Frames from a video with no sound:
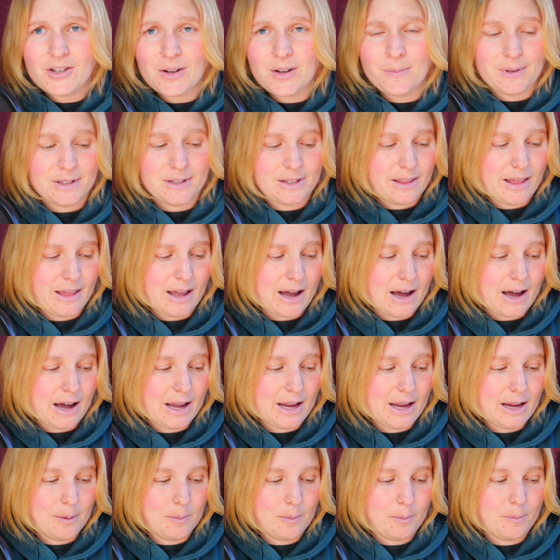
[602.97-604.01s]
I jump into that,
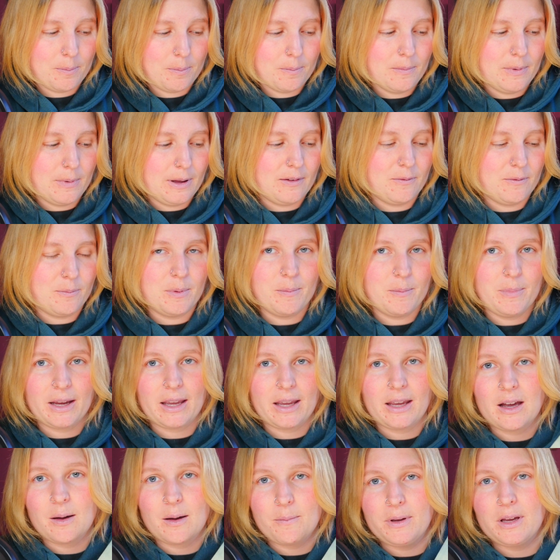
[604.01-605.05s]
I have been
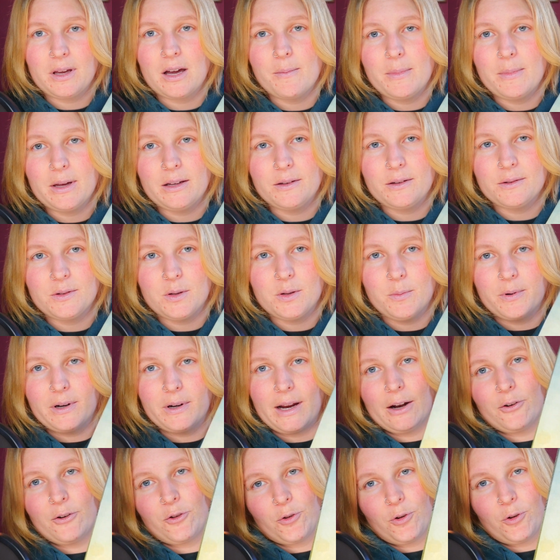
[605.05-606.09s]
picking up Becoming
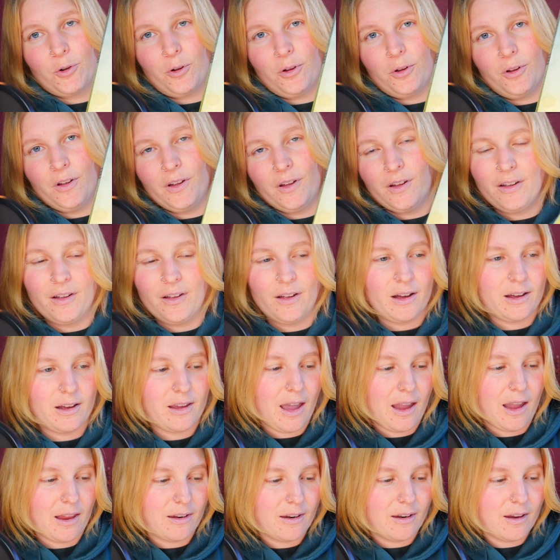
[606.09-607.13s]
Supernatural
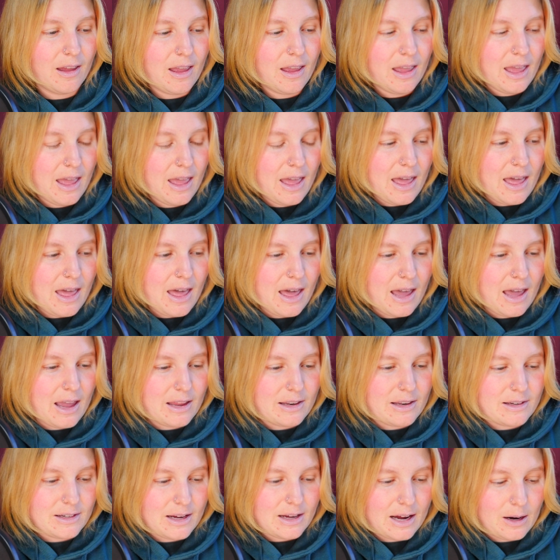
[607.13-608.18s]
again,
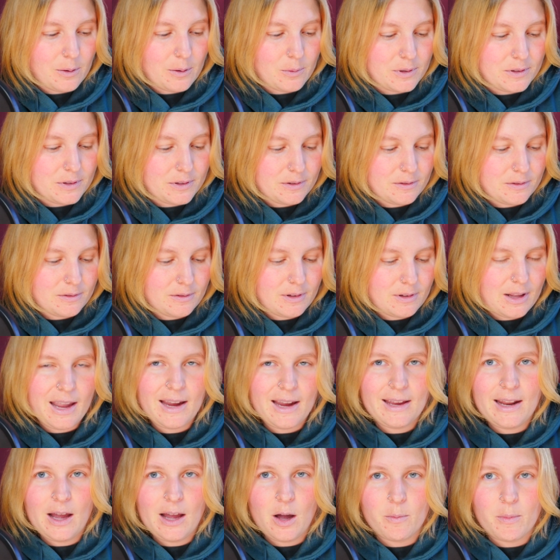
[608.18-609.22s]
and I was
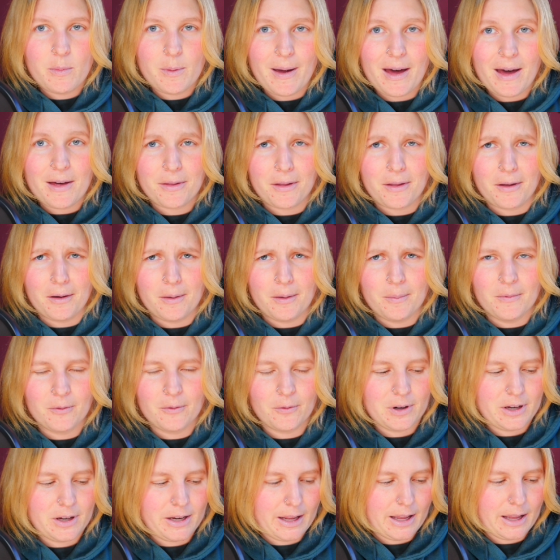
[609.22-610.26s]
hanging out in my bathtub
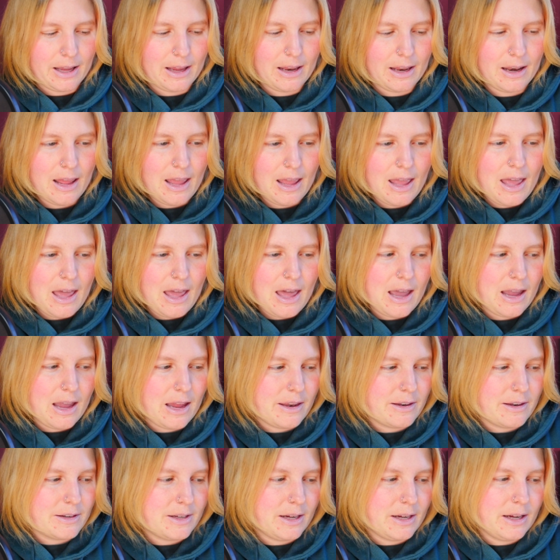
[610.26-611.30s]
reading it,
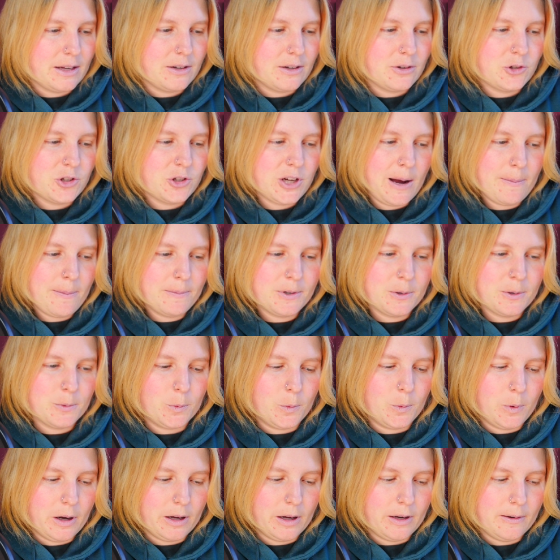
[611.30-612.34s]
and in chapter
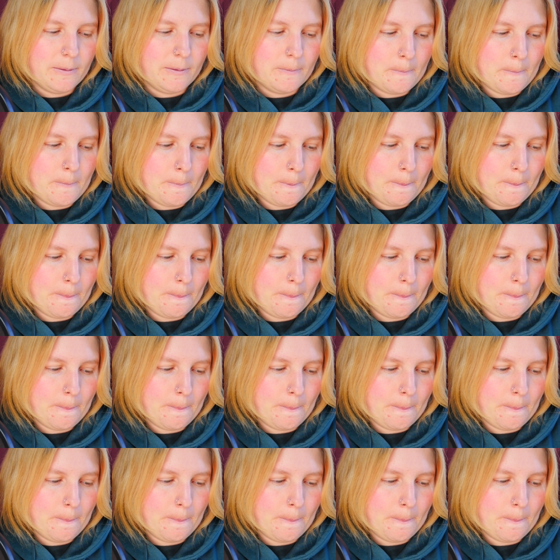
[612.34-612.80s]
one,